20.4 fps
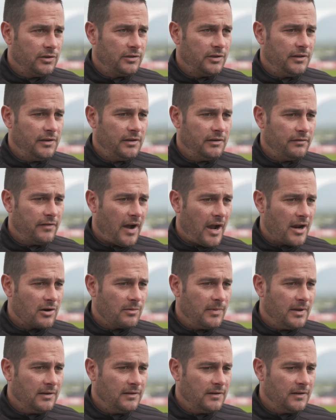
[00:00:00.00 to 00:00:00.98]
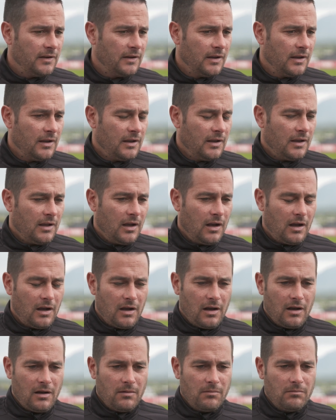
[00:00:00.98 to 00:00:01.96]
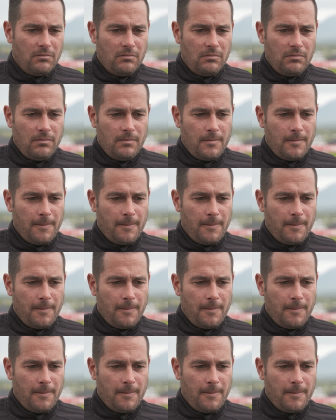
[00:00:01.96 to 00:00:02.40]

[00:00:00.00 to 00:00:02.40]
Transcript: to the environment, um,